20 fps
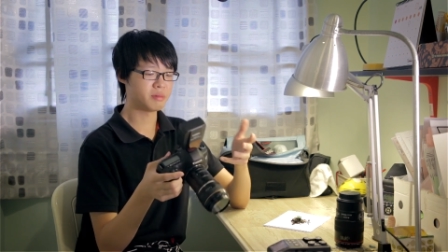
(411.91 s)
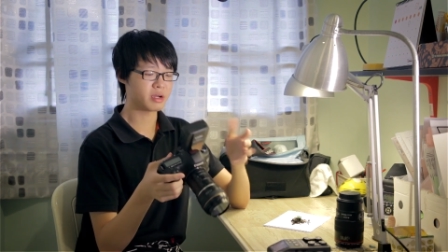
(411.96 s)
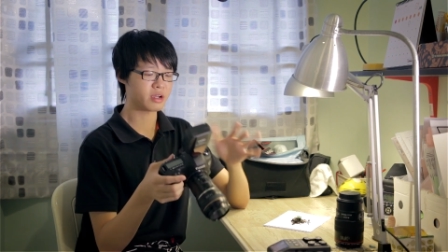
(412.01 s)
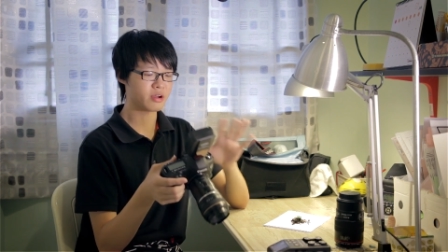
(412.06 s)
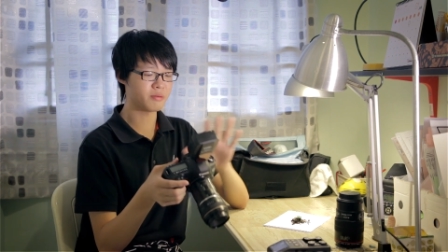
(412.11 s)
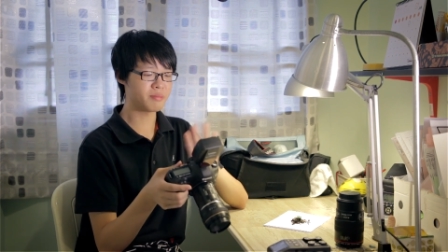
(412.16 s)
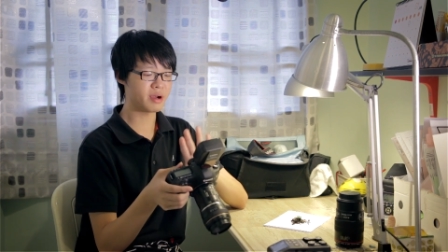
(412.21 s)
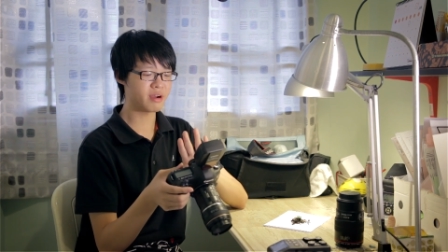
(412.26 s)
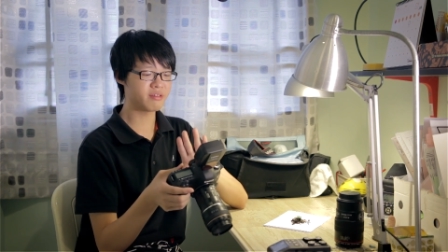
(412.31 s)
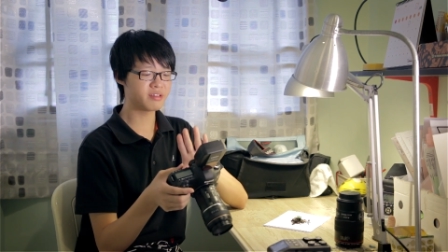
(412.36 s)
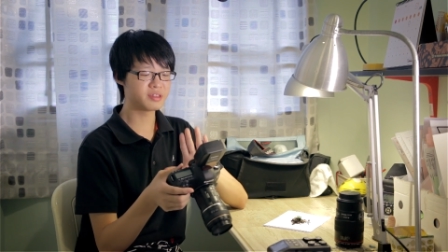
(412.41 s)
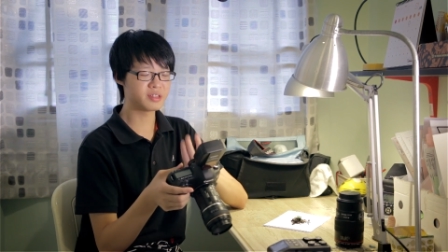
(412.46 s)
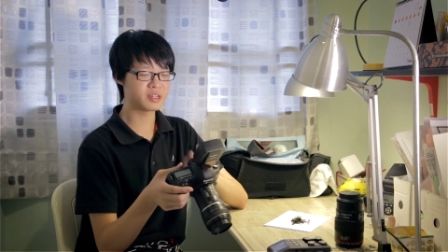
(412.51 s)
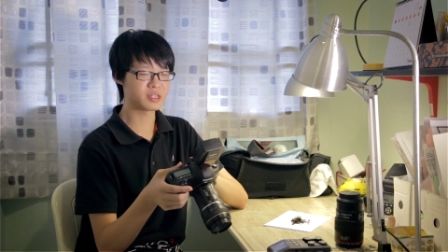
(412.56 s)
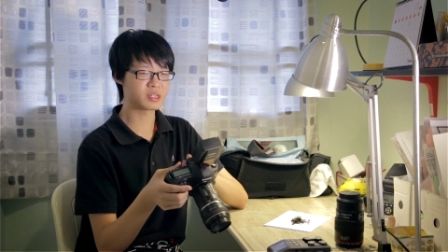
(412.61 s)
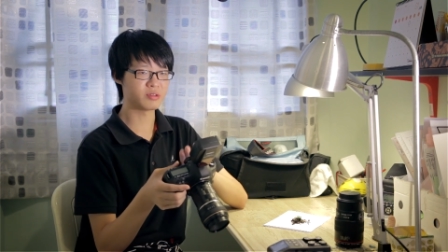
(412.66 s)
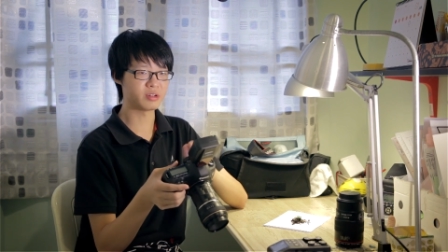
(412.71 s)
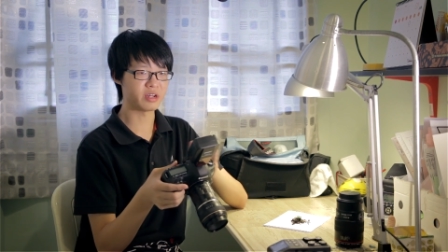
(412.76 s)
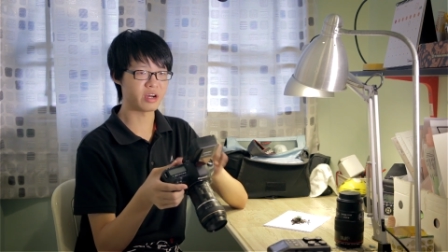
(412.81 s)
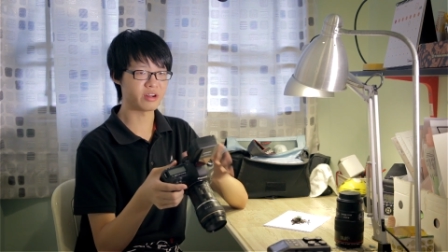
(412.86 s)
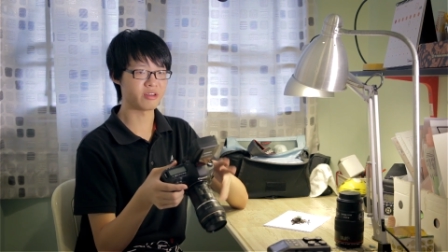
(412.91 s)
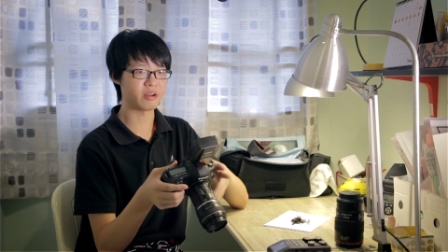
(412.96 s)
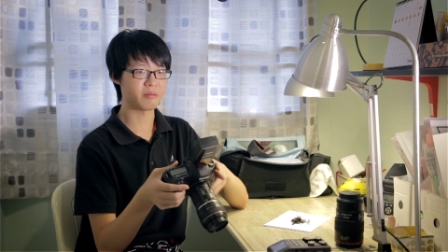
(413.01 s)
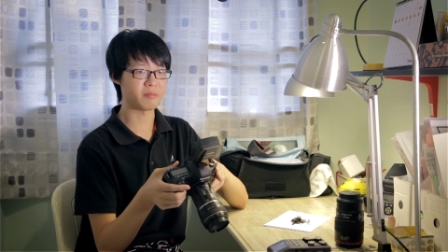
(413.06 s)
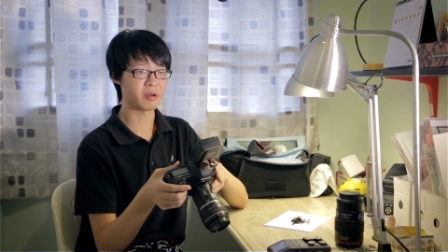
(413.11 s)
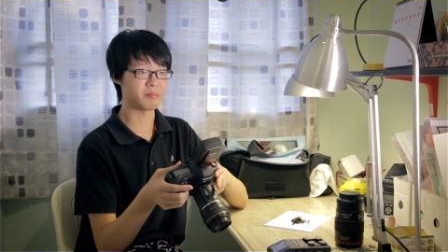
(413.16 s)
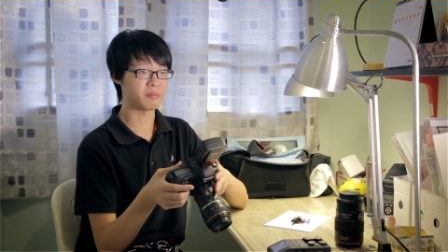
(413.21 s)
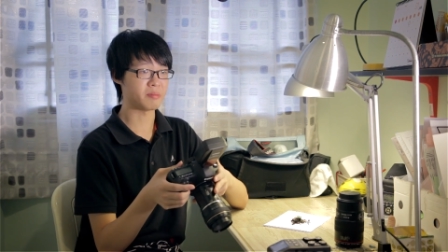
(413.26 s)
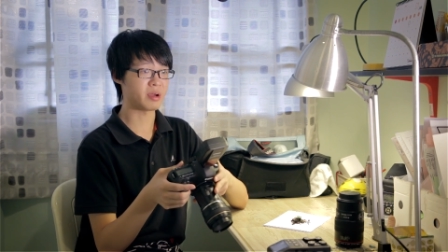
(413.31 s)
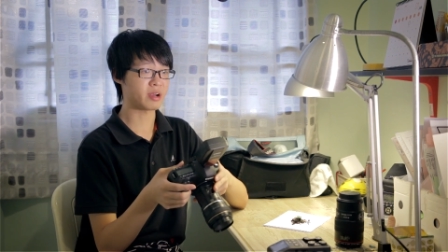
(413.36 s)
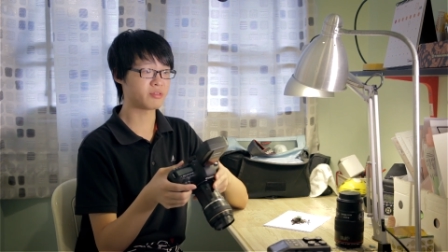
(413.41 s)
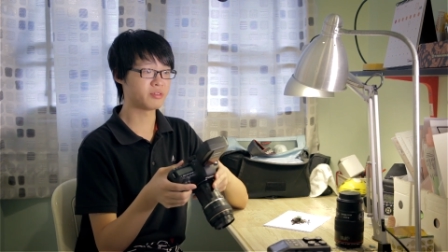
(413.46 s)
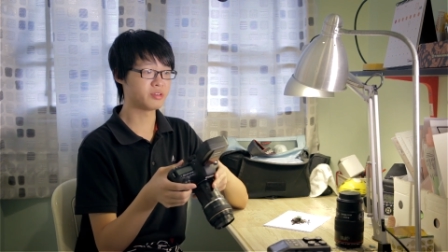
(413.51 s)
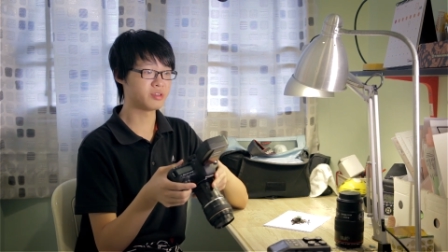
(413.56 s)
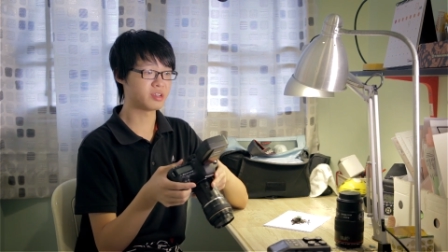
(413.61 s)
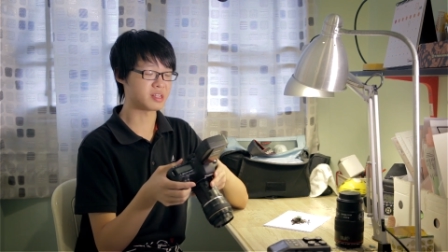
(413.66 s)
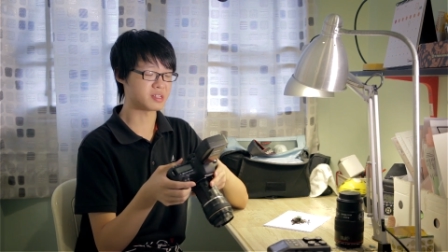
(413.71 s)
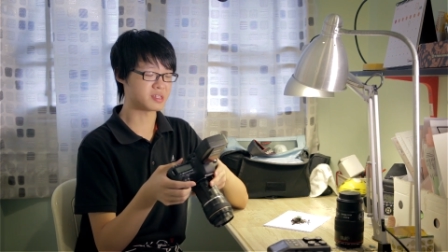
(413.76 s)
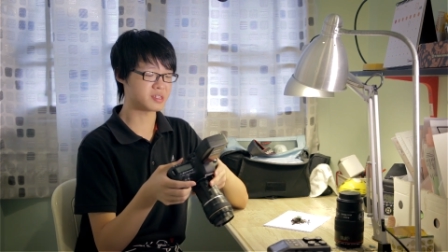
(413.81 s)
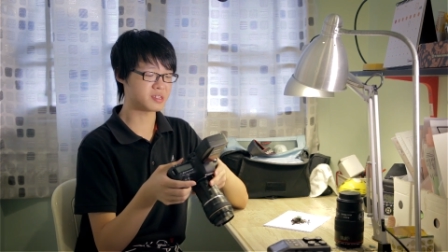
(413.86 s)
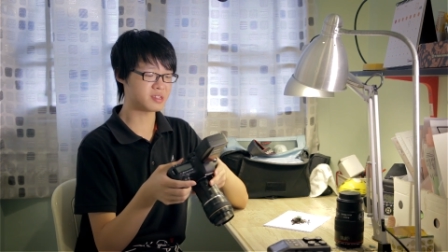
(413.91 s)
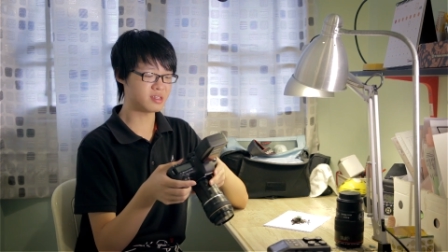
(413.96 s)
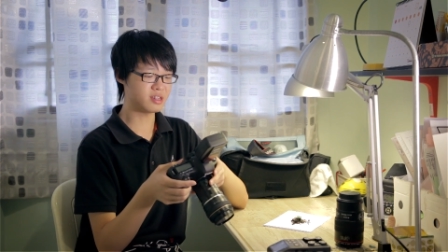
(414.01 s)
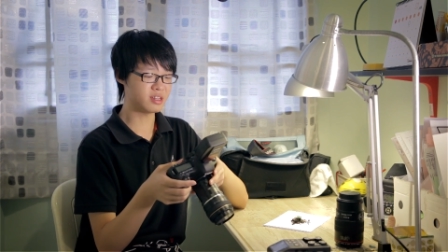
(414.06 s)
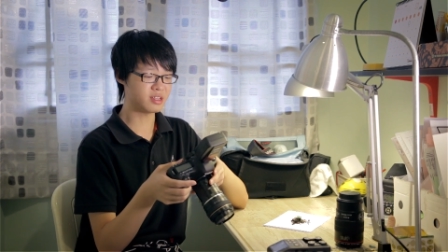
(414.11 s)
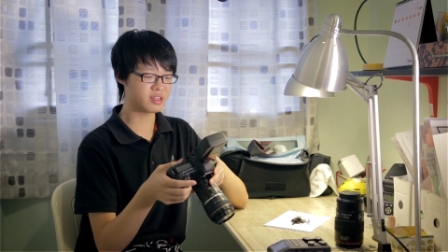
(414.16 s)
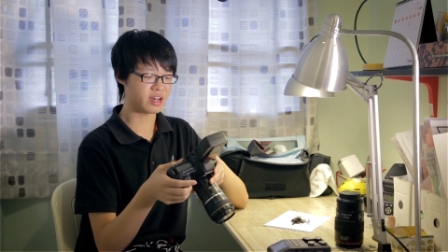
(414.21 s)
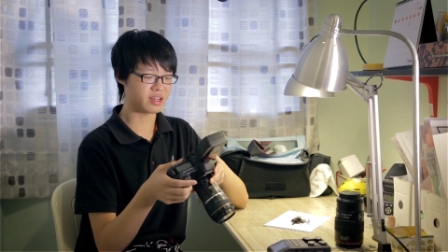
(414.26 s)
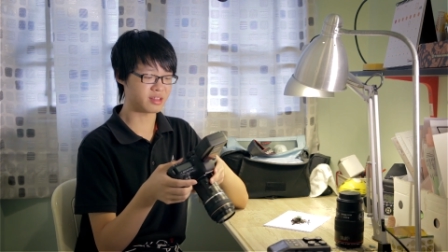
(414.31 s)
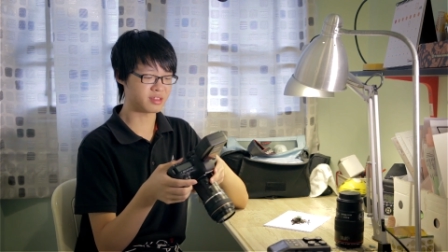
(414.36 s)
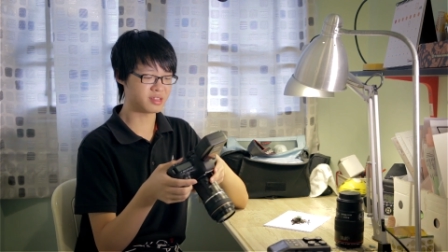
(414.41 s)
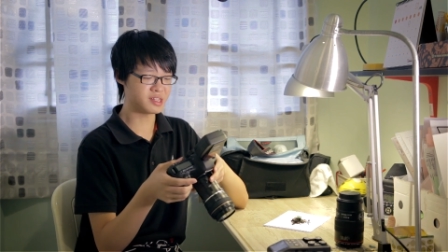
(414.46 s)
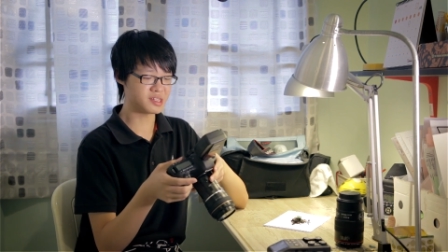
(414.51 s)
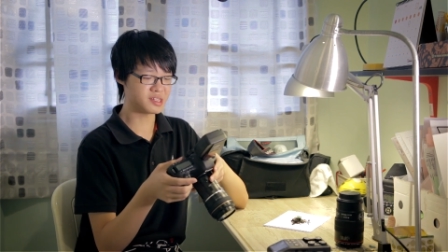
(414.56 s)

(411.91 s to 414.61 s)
But comparing this to the 100mm macro, you can see that